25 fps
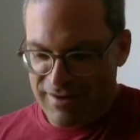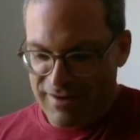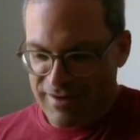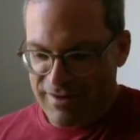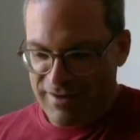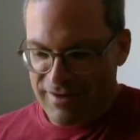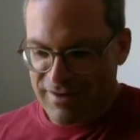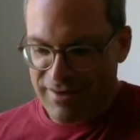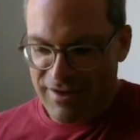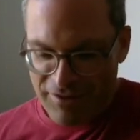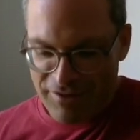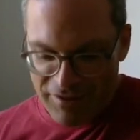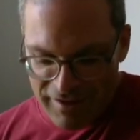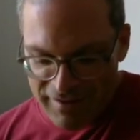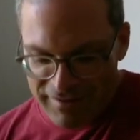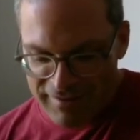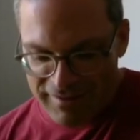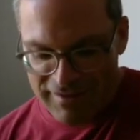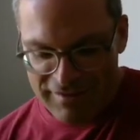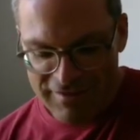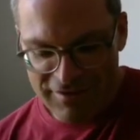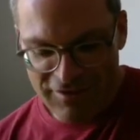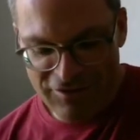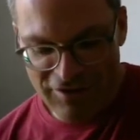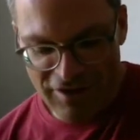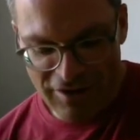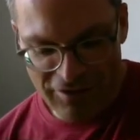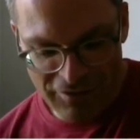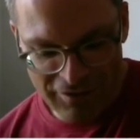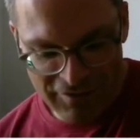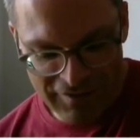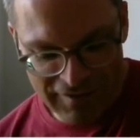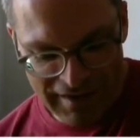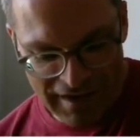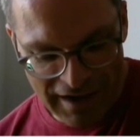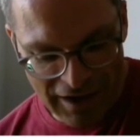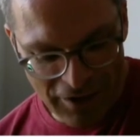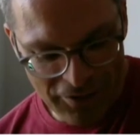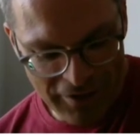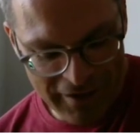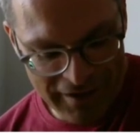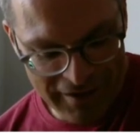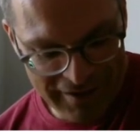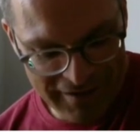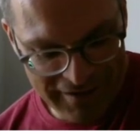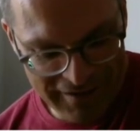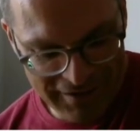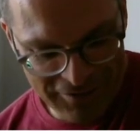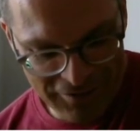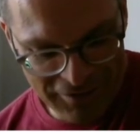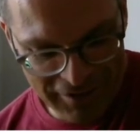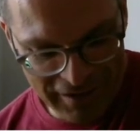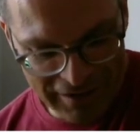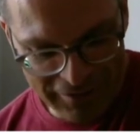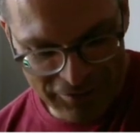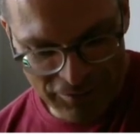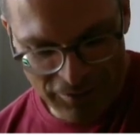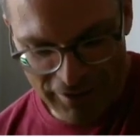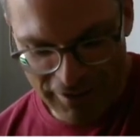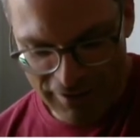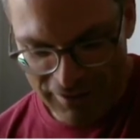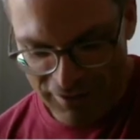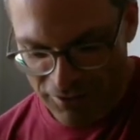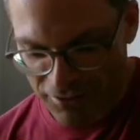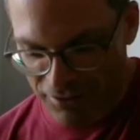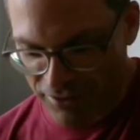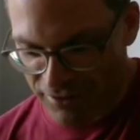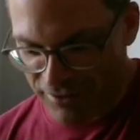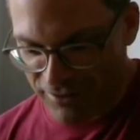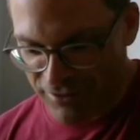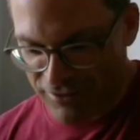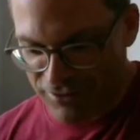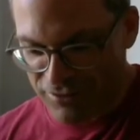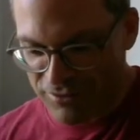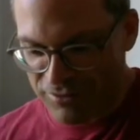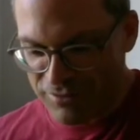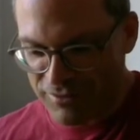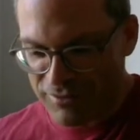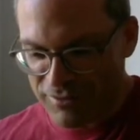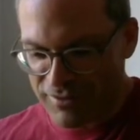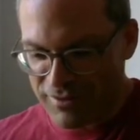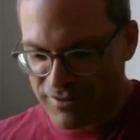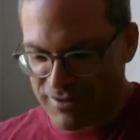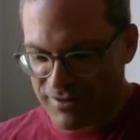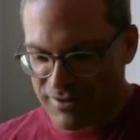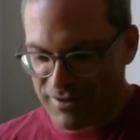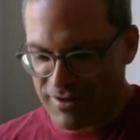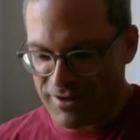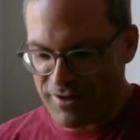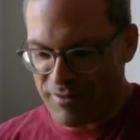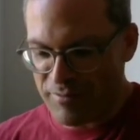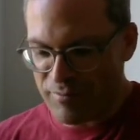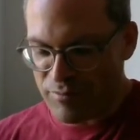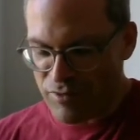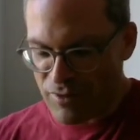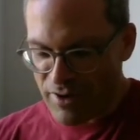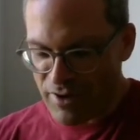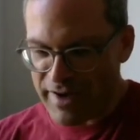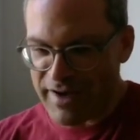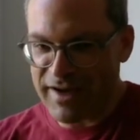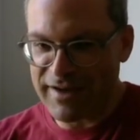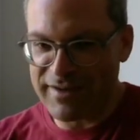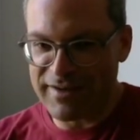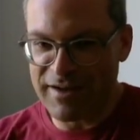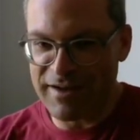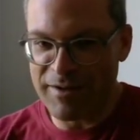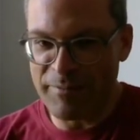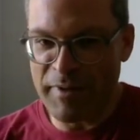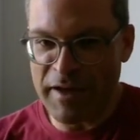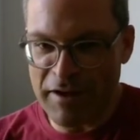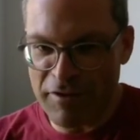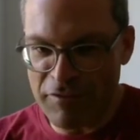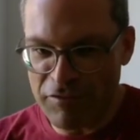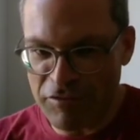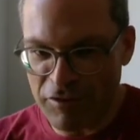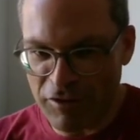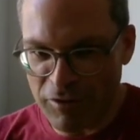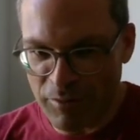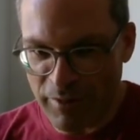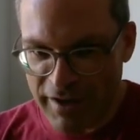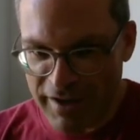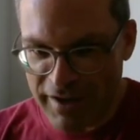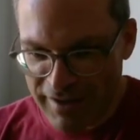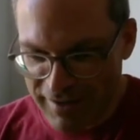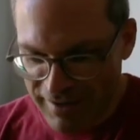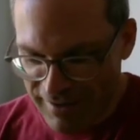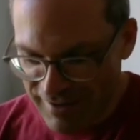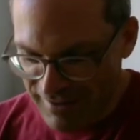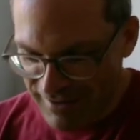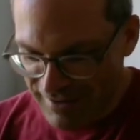there is this degeneracy. How can the neural network learn to break it in a meaningful way?